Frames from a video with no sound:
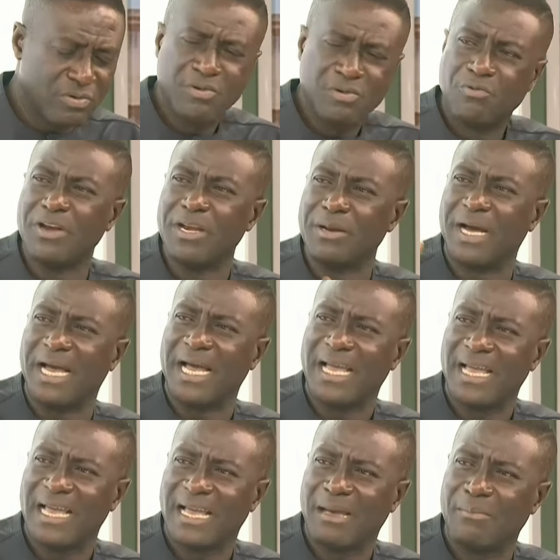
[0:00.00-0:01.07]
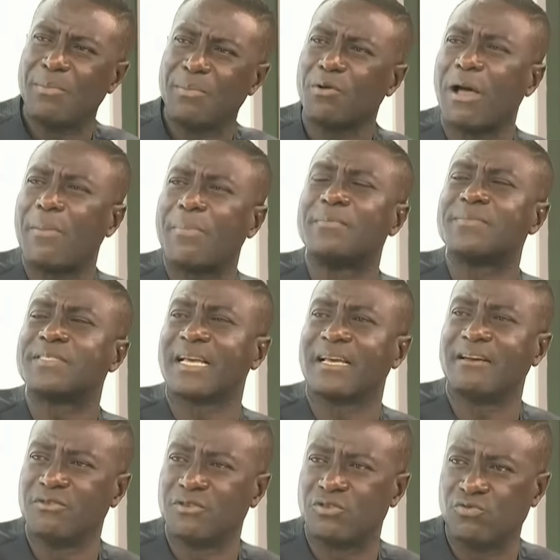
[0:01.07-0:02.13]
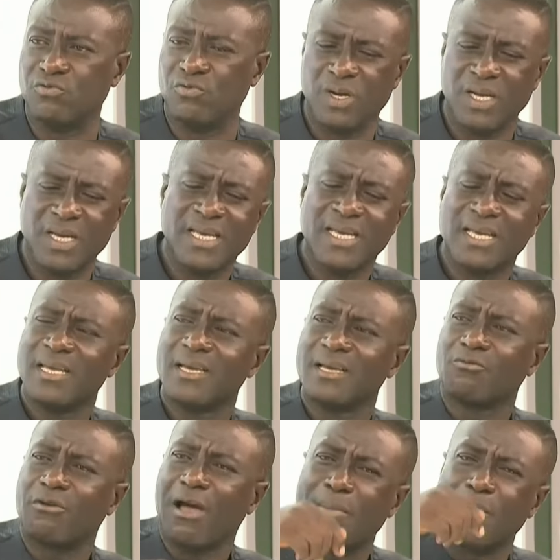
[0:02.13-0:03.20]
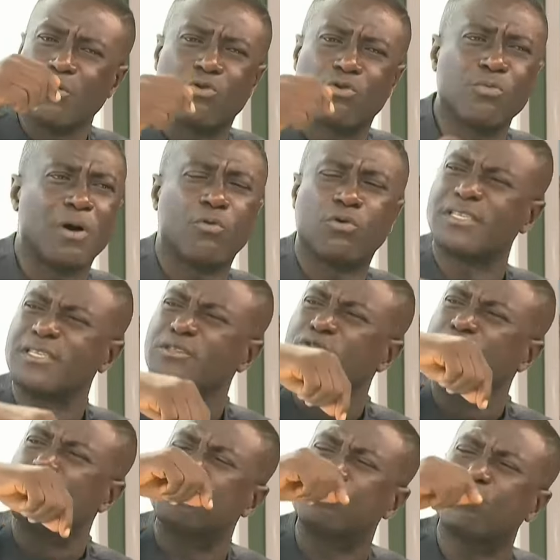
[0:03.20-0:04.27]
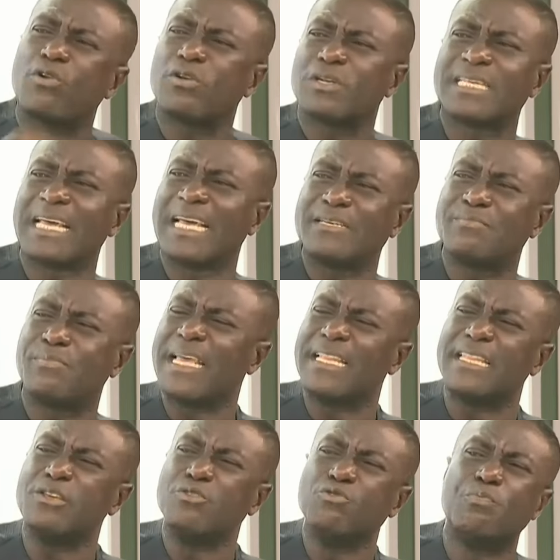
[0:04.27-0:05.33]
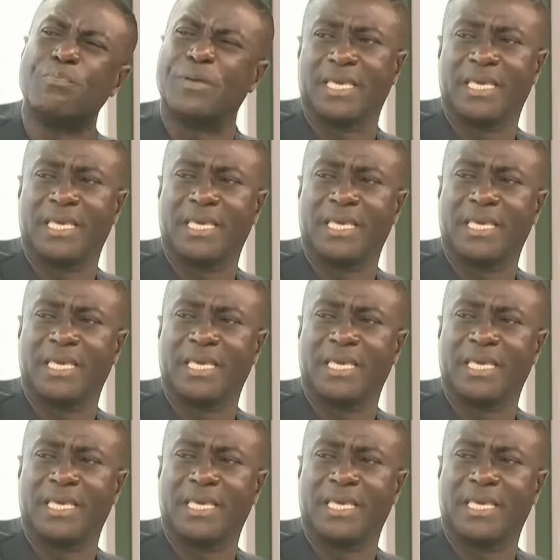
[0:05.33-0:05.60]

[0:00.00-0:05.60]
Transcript: Winiba, maybe Kwapam secondary school. Kwame Nkrumah was insulted by the UP.